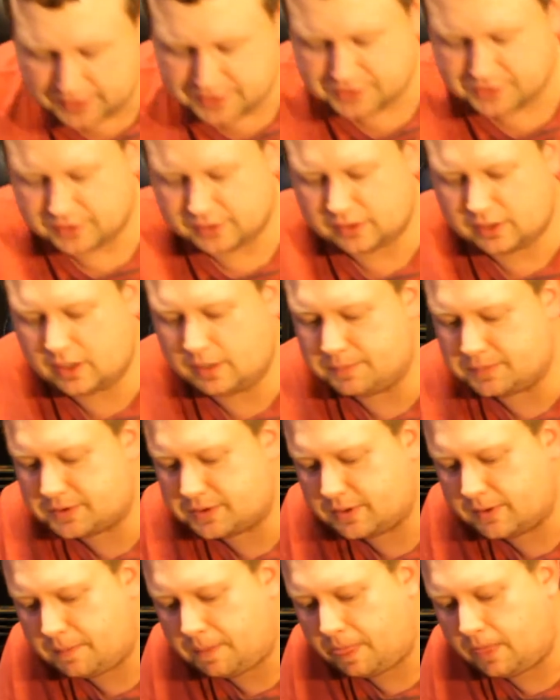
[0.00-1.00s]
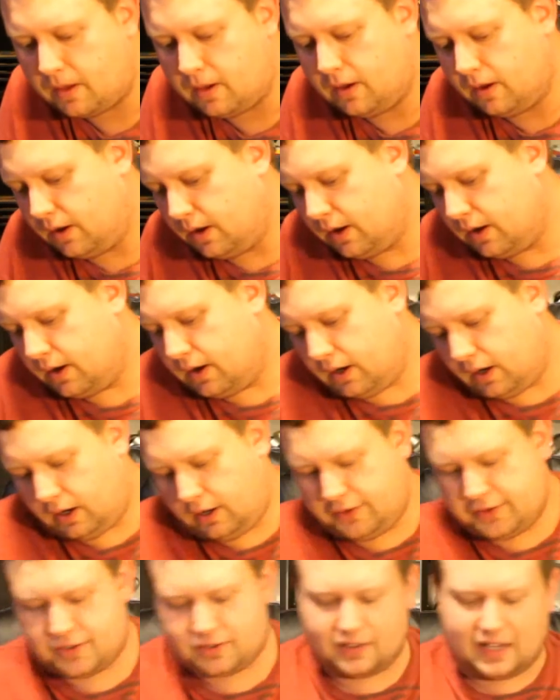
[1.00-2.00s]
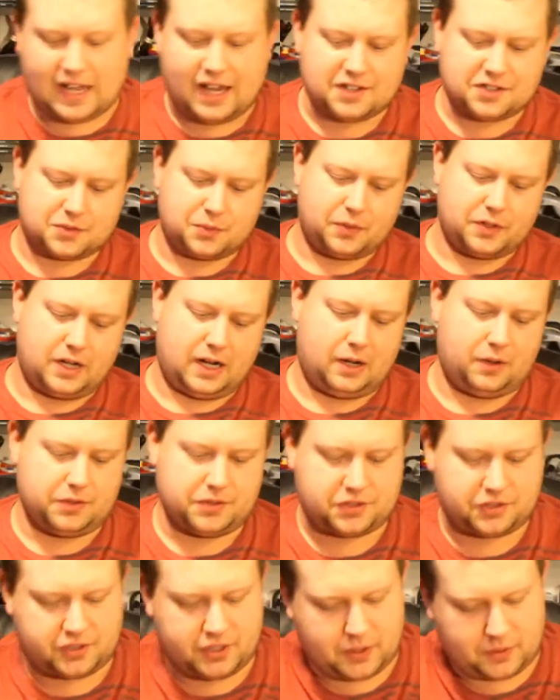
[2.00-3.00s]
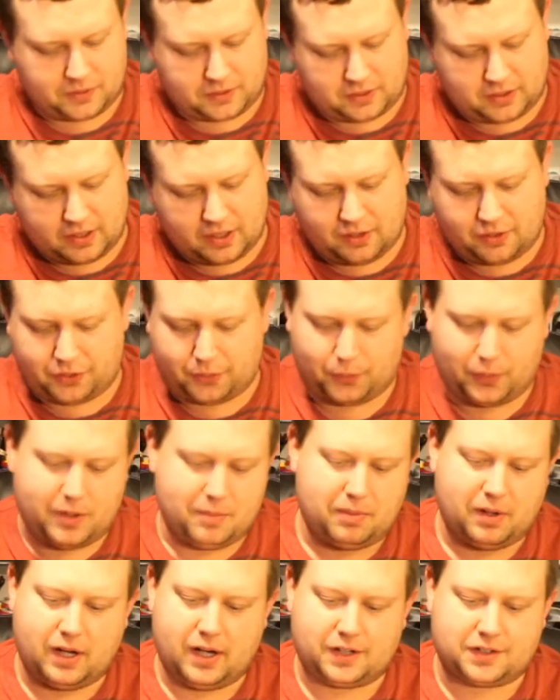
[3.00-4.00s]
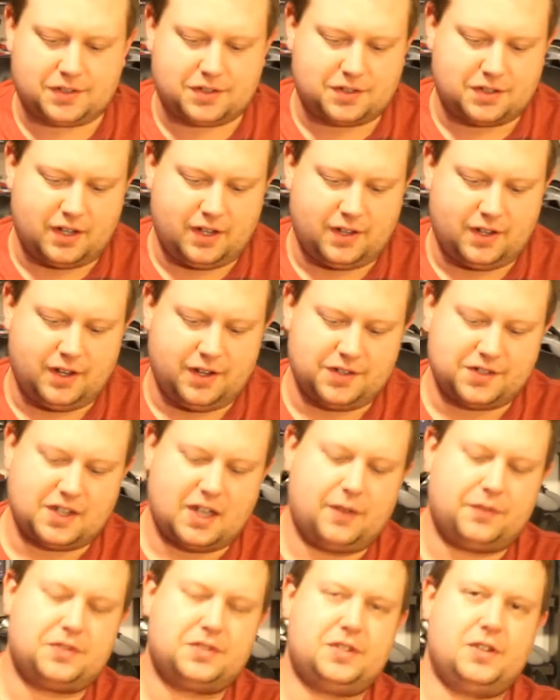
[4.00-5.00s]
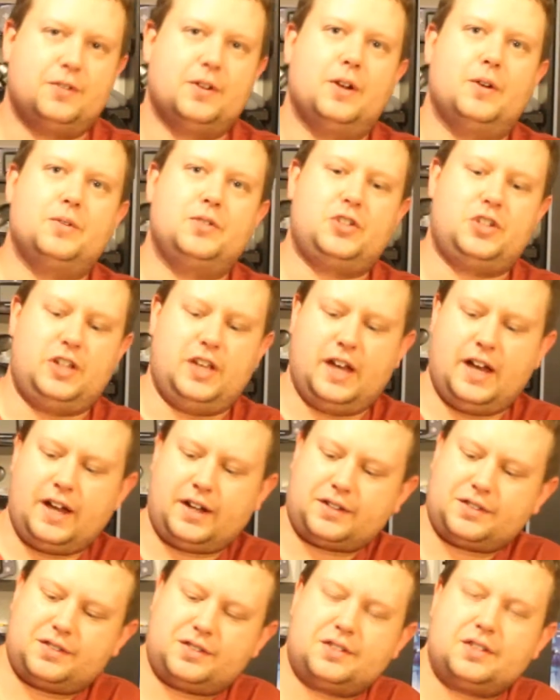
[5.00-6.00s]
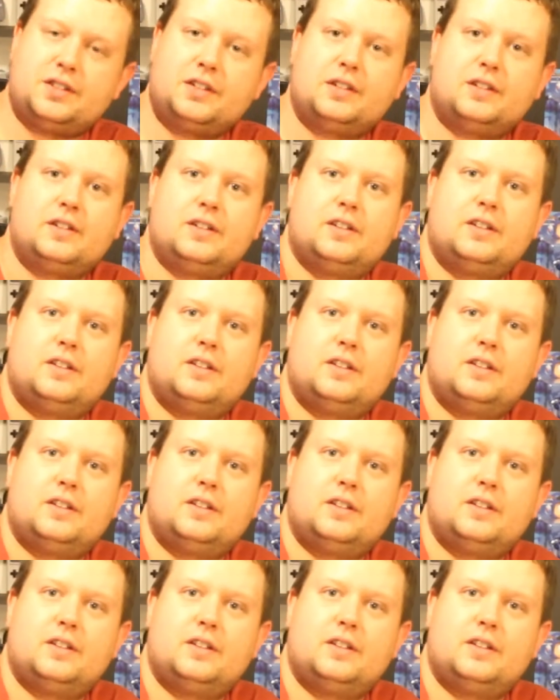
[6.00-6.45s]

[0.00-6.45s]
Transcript: wrestling games. This last one I was stoked to get, $3. It is F-Zero GX.